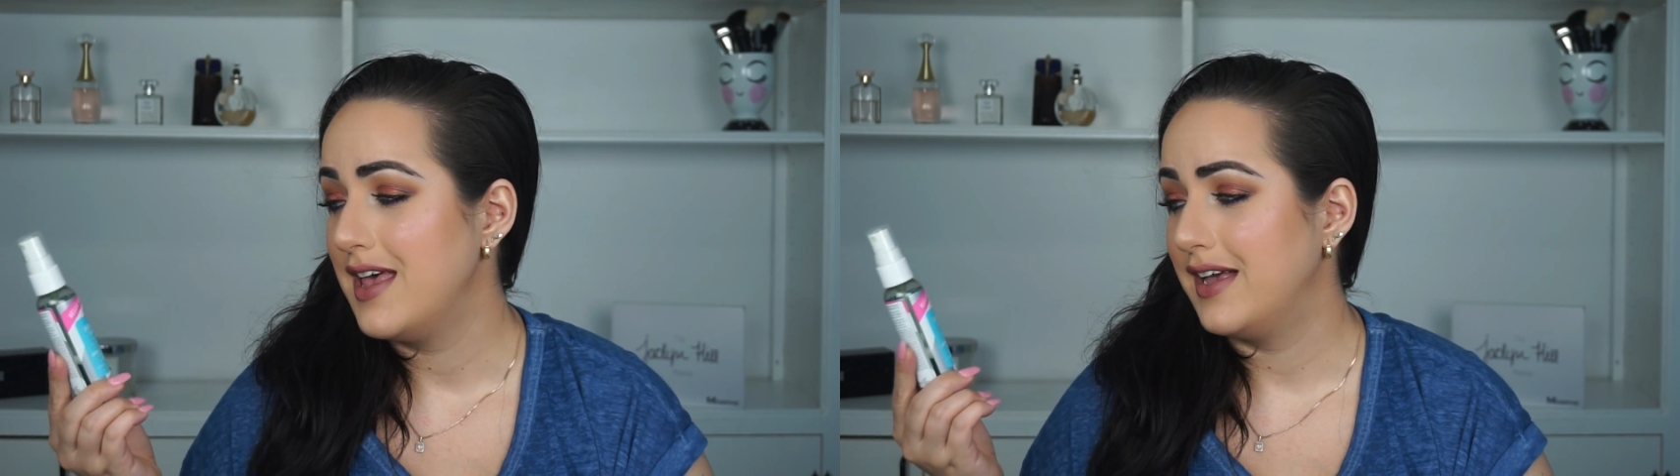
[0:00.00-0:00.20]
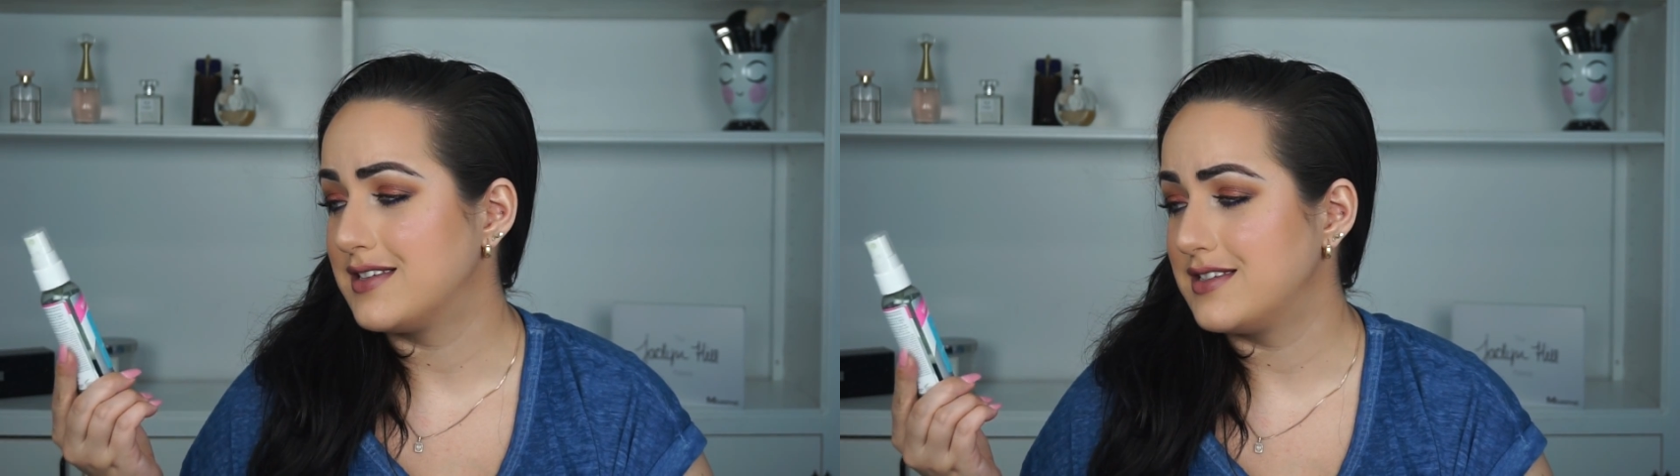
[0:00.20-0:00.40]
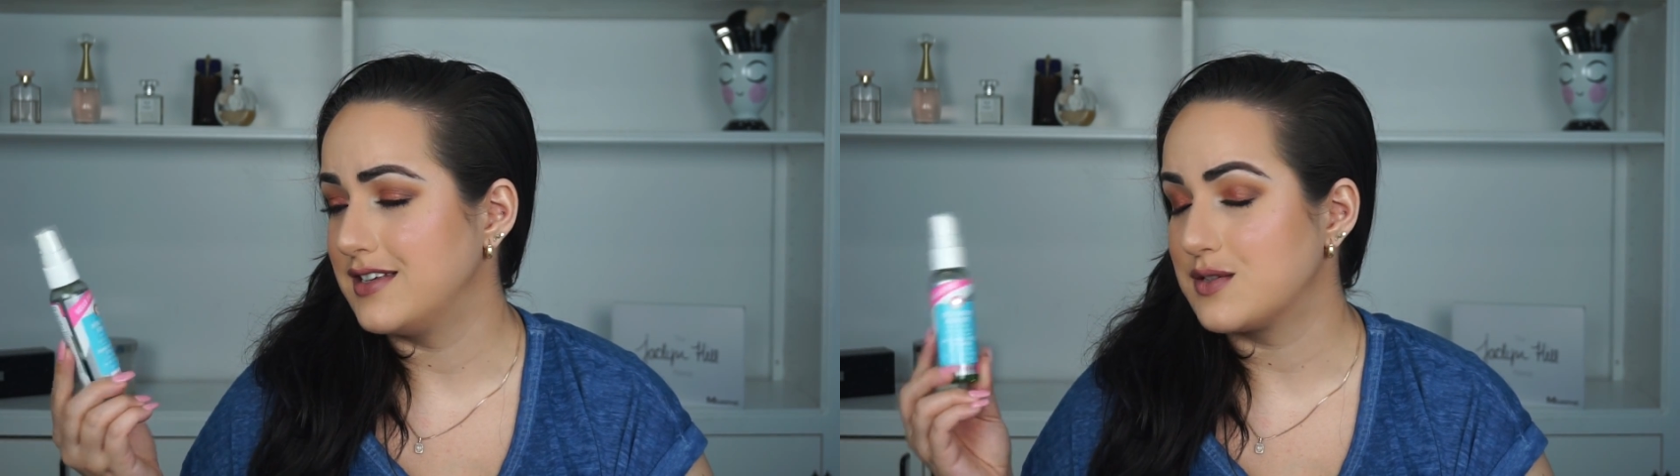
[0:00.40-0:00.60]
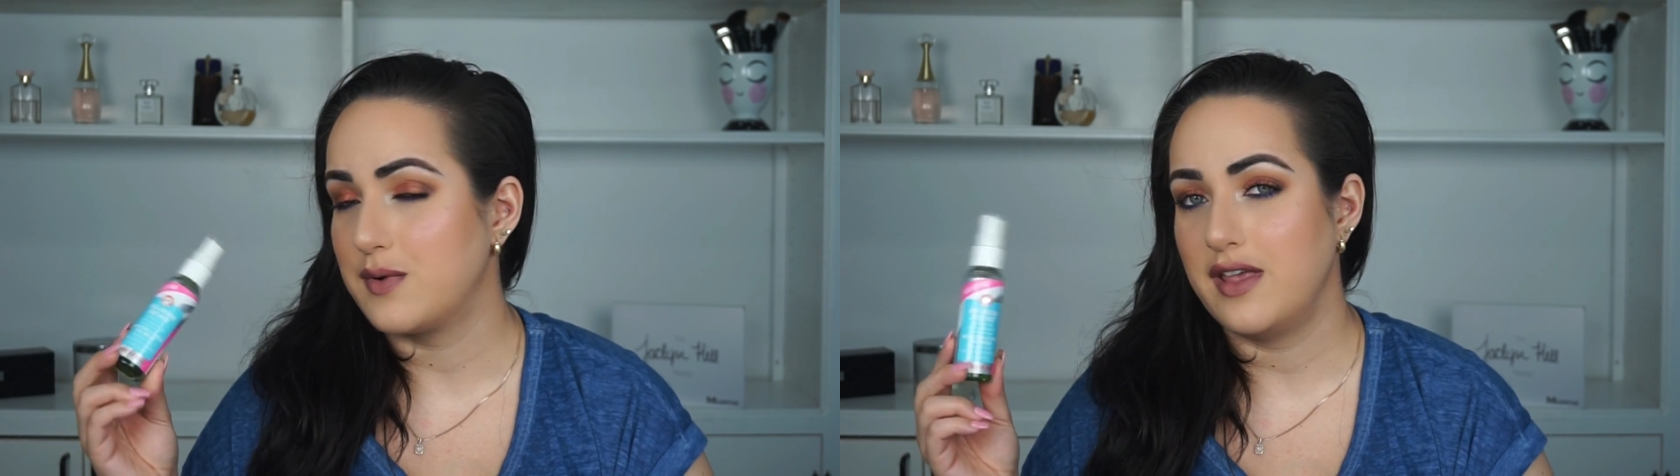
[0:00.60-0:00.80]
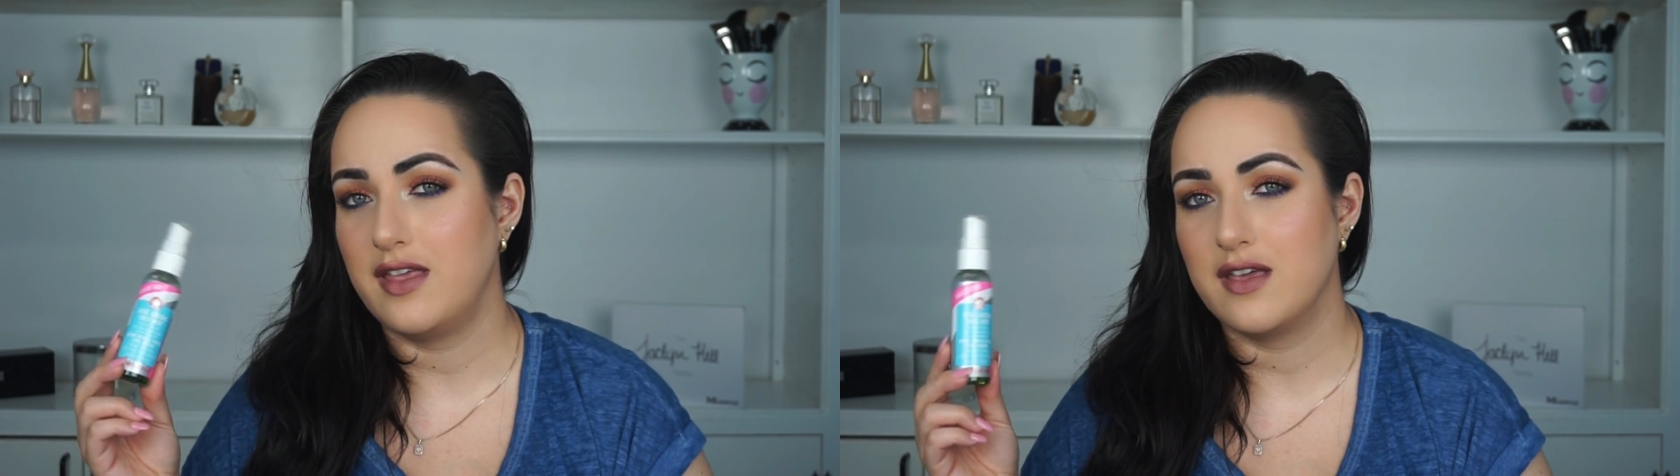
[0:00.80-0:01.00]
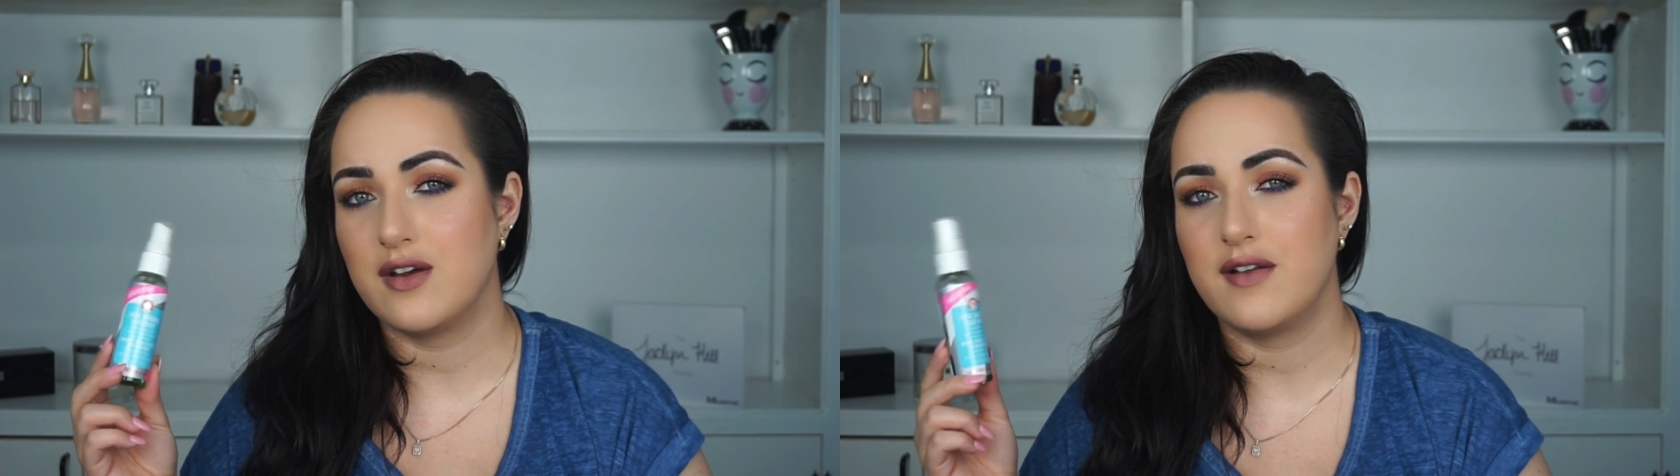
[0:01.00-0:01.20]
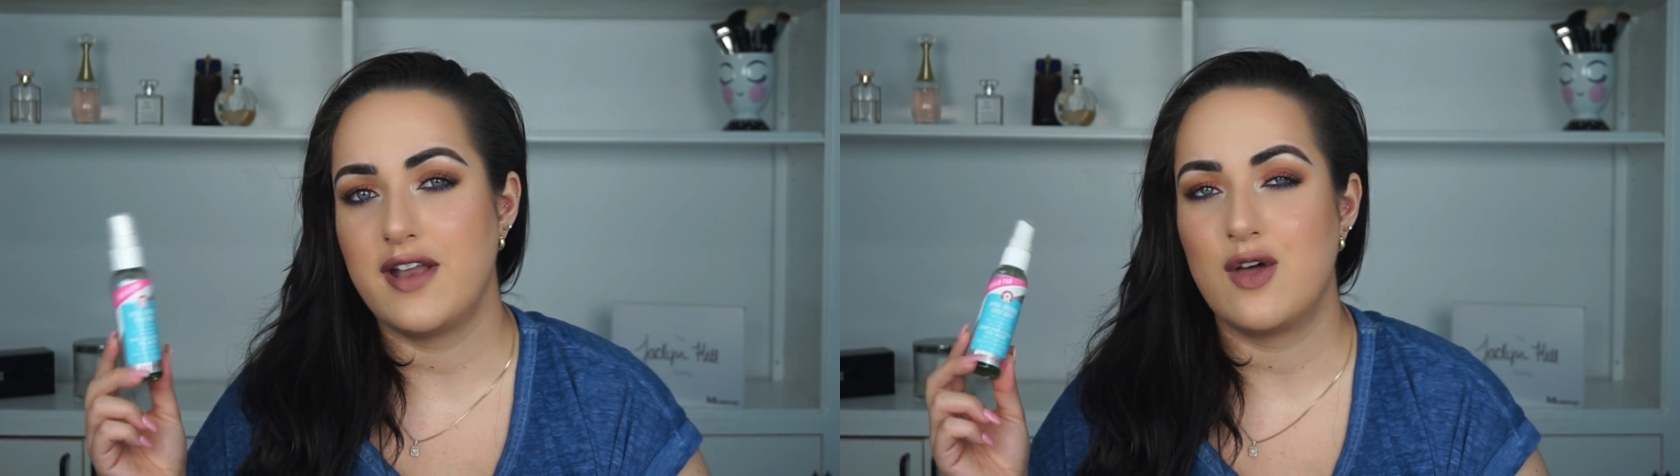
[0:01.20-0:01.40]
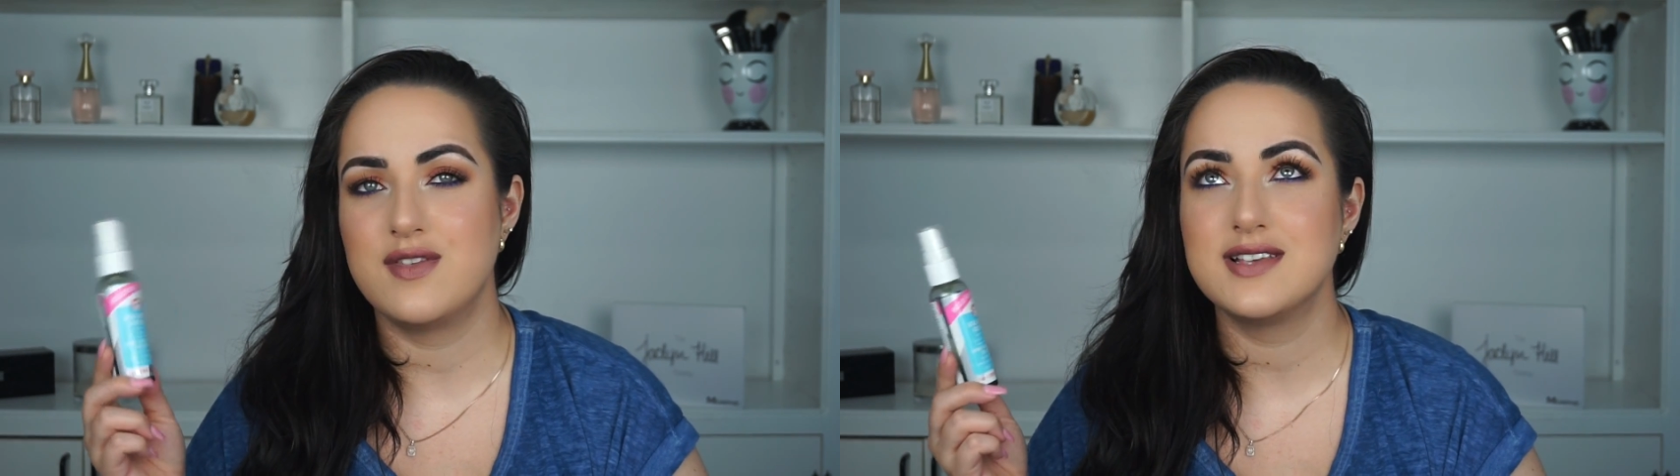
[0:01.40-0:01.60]
It's this right here.
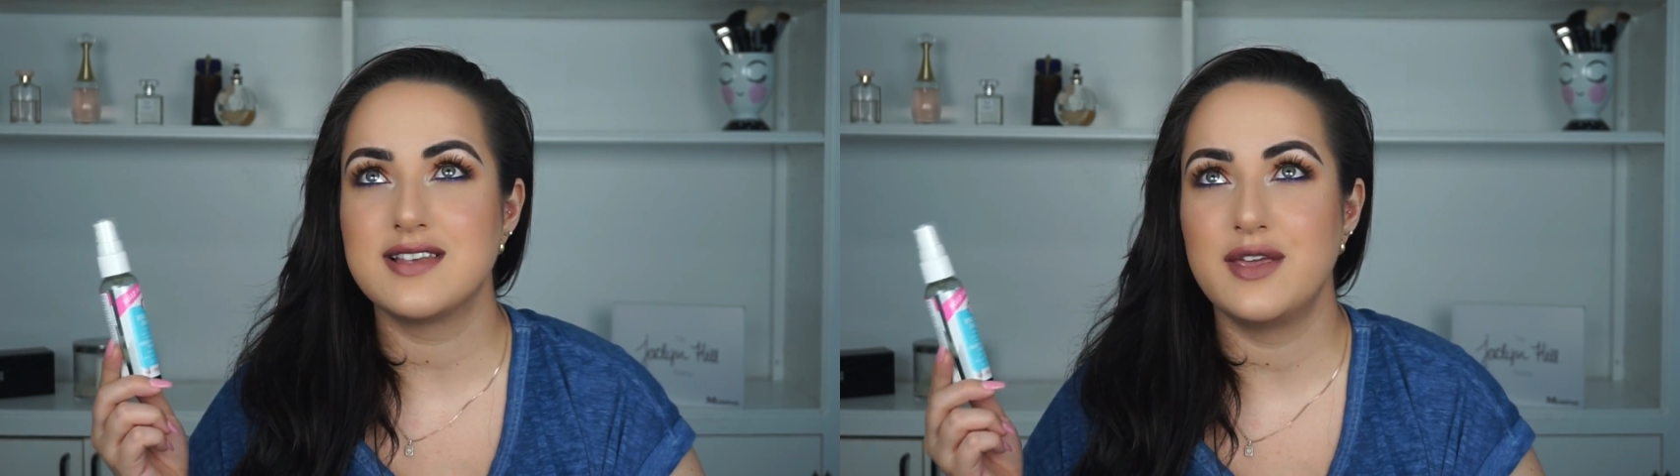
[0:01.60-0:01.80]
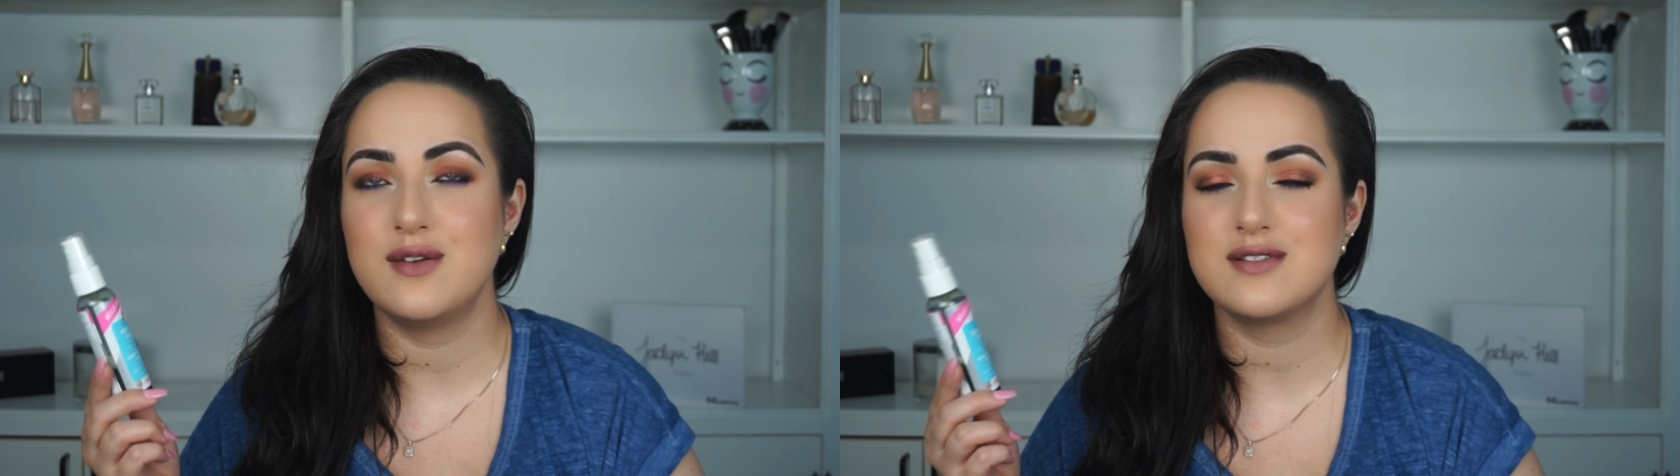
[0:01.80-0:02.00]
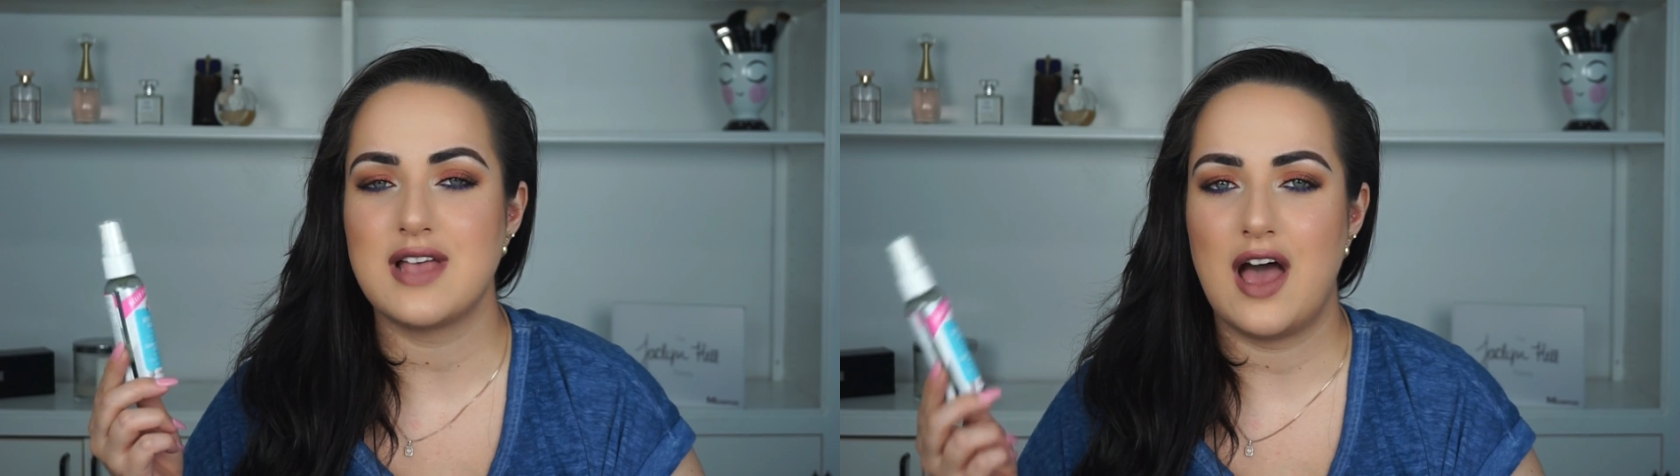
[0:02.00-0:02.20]
Now this I use